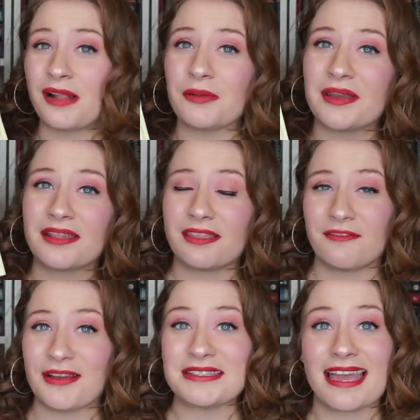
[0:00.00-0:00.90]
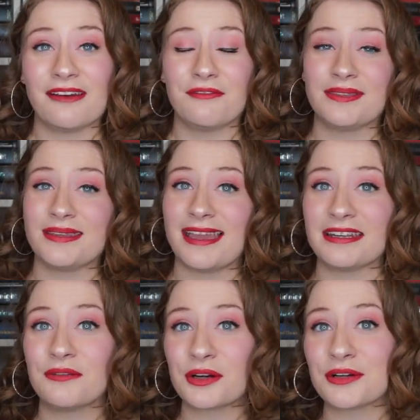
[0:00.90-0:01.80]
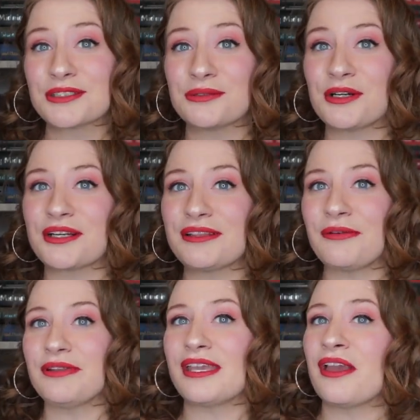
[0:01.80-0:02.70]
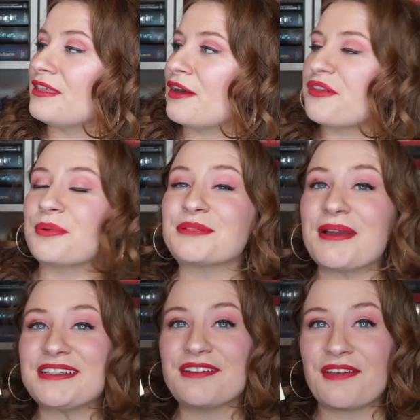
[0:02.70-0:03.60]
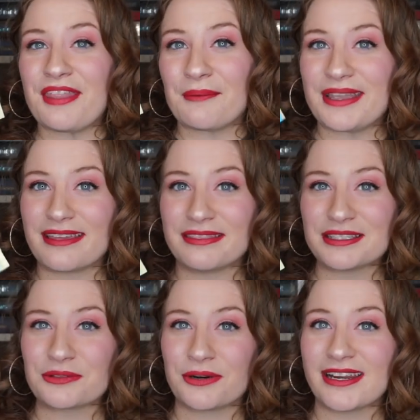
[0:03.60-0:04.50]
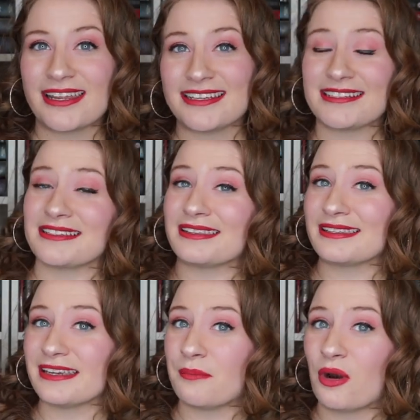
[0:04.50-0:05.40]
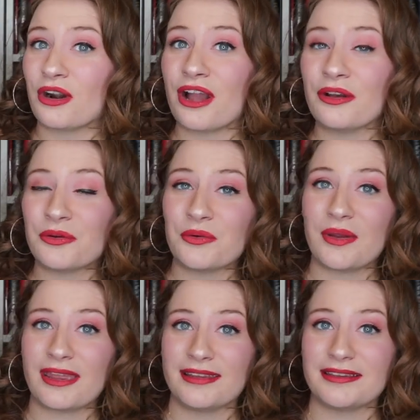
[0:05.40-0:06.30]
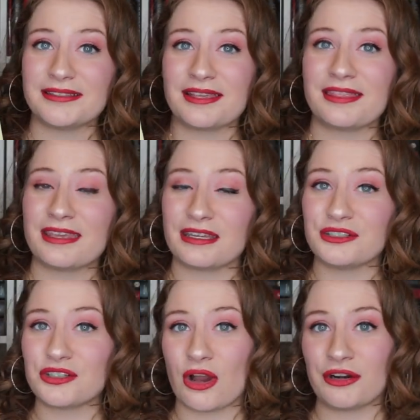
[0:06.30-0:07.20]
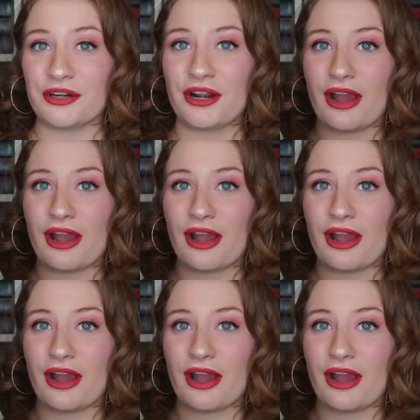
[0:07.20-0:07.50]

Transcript: following the events of the end of A Curse So Dark and Lonely. The other perspective that we get in this story is Leah Mara, who is the daughter